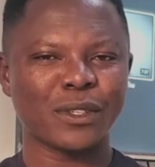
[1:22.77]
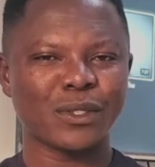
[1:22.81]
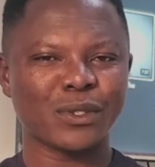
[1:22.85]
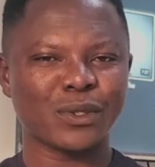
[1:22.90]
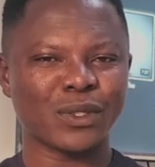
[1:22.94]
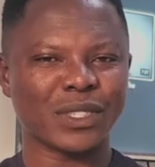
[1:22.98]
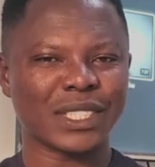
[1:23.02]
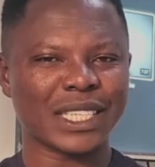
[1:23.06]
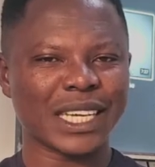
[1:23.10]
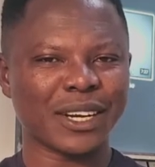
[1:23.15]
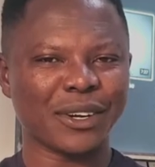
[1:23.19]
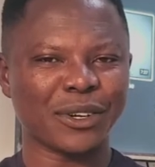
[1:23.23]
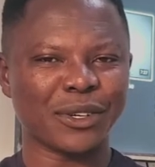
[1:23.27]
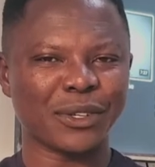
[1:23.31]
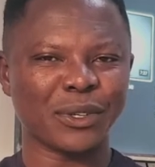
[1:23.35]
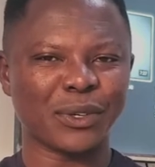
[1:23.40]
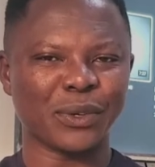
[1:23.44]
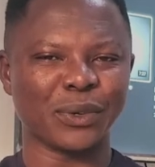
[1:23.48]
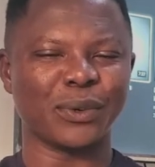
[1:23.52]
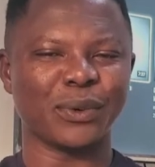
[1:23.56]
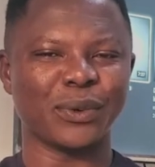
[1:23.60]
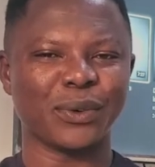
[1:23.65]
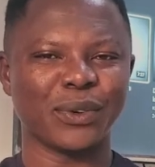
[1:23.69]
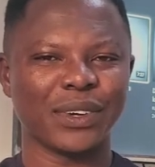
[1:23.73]
to tell
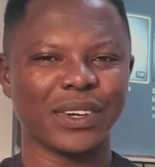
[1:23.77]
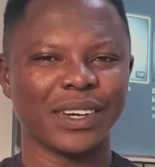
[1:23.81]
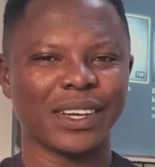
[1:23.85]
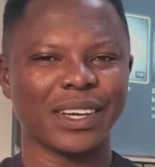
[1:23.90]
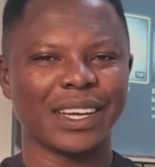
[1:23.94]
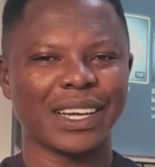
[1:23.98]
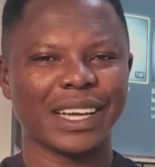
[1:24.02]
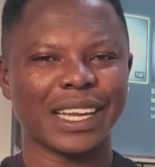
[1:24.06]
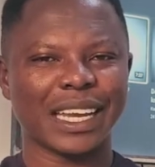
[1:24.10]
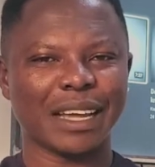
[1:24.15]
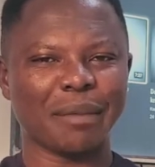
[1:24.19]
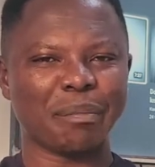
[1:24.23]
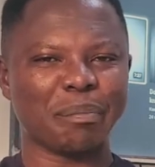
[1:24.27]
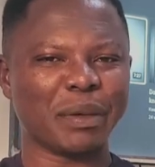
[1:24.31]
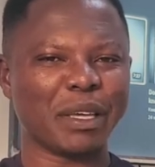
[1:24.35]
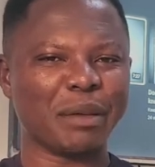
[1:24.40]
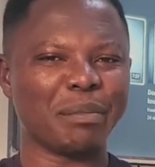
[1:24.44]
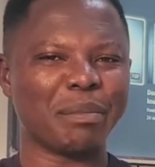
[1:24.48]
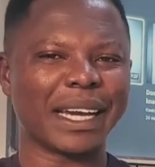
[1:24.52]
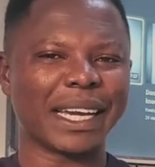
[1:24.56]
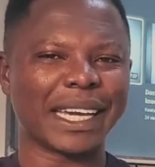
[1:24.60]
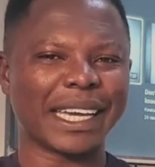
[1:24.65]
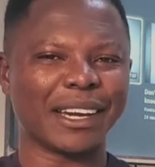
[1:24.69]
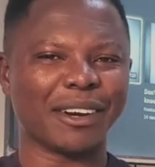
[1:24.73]
you that be
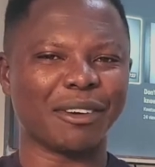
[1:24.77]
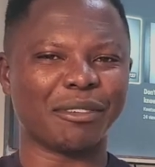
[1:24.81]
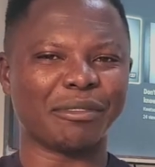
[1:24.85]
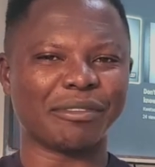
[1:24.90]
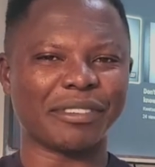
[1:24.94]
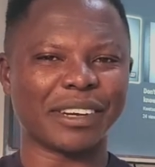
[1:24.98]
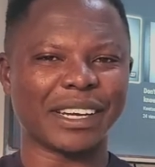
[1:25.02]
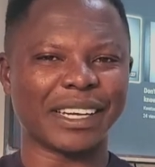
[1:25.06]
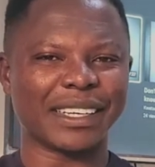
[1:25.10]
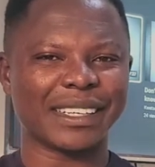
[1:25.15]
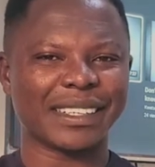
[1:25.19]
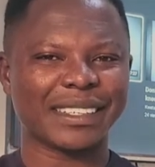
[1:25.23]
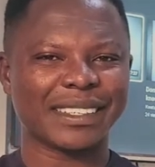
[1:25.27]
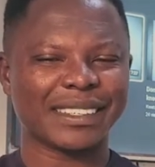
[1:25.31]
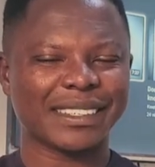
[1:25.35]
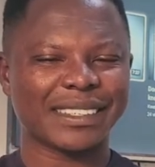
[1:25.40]
my girlfriend.